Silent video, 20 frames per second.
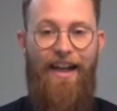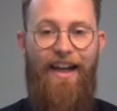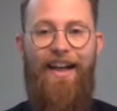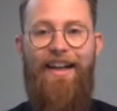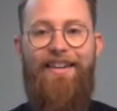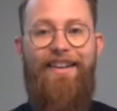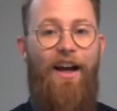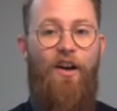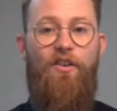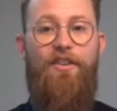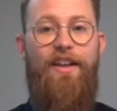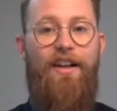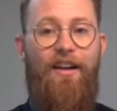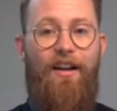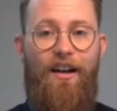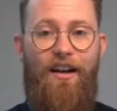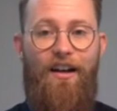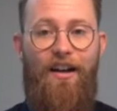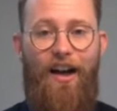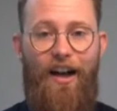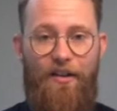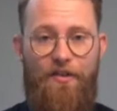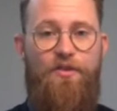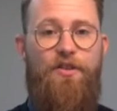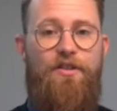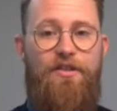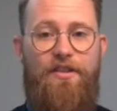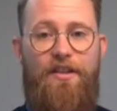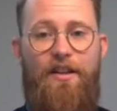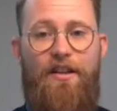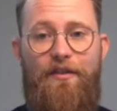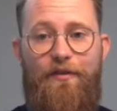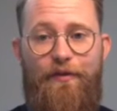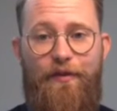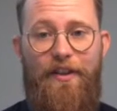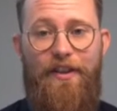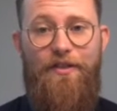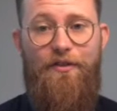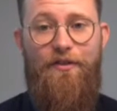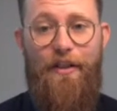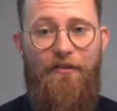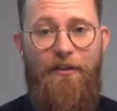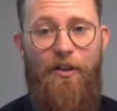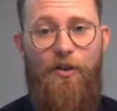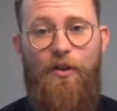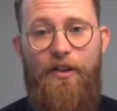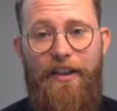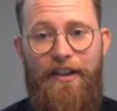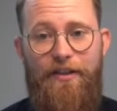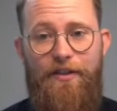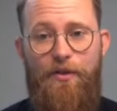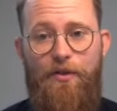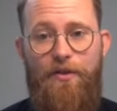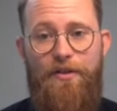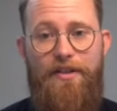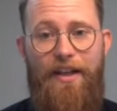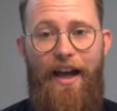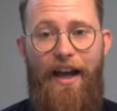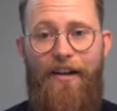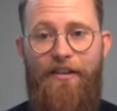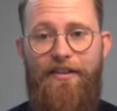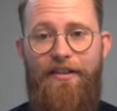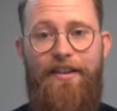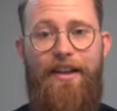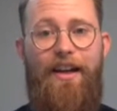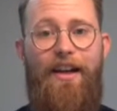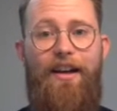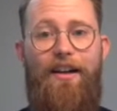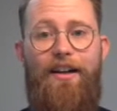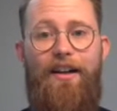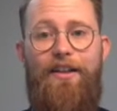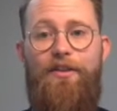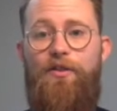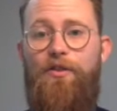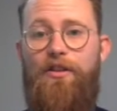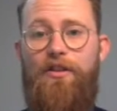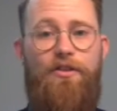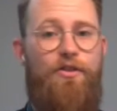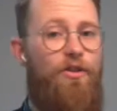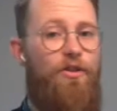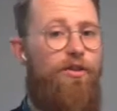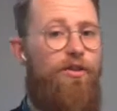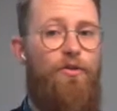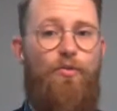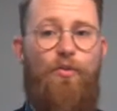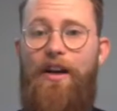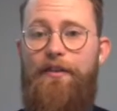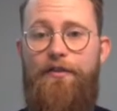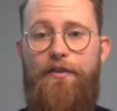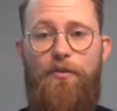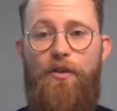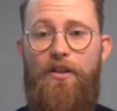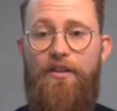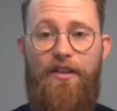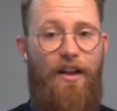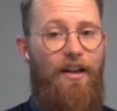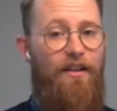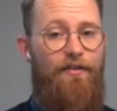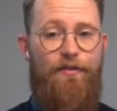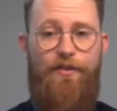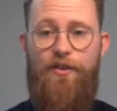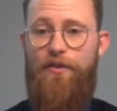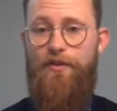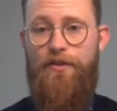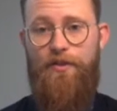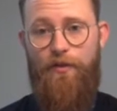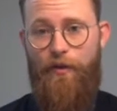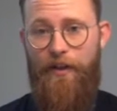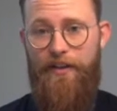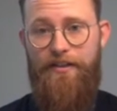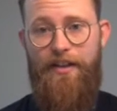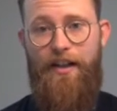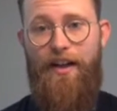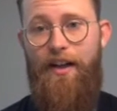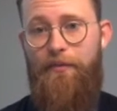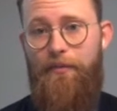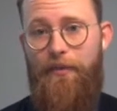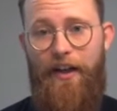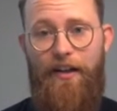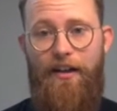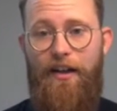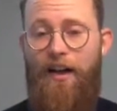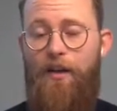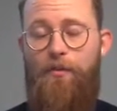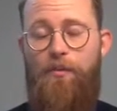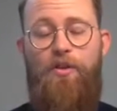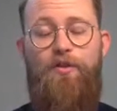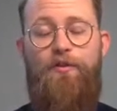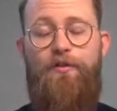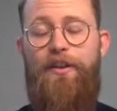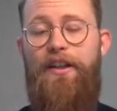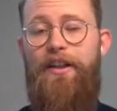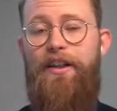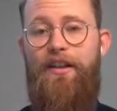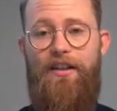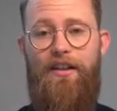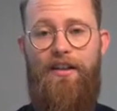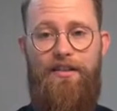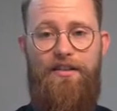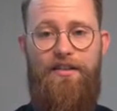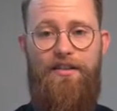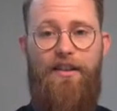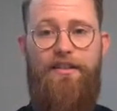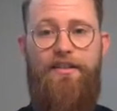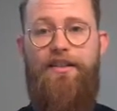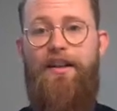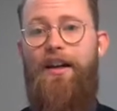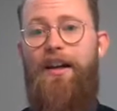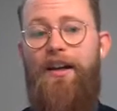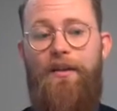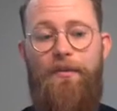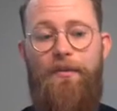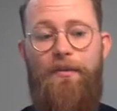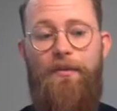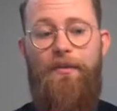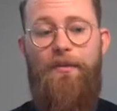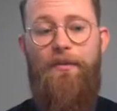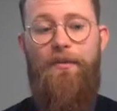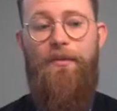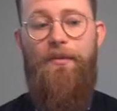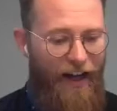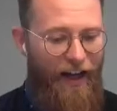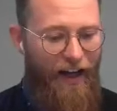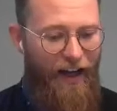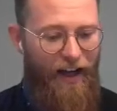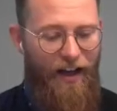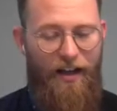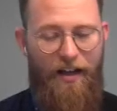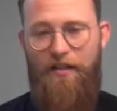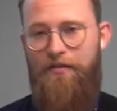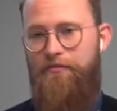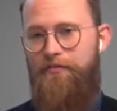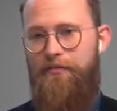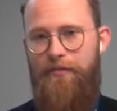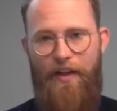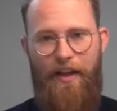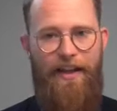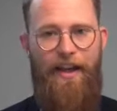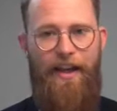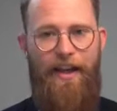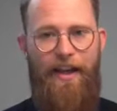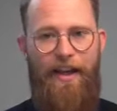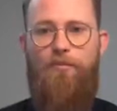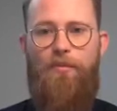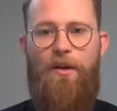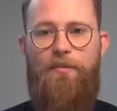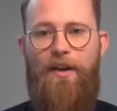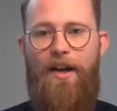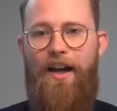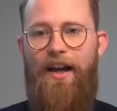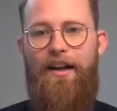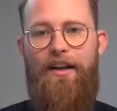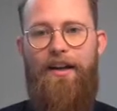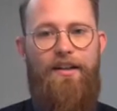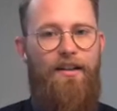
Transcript: Now, there are hundreds of screen recording tools out there. You can choose whatever you want. I've used QuickTime and iMovie a zillion times. They came with my Mac.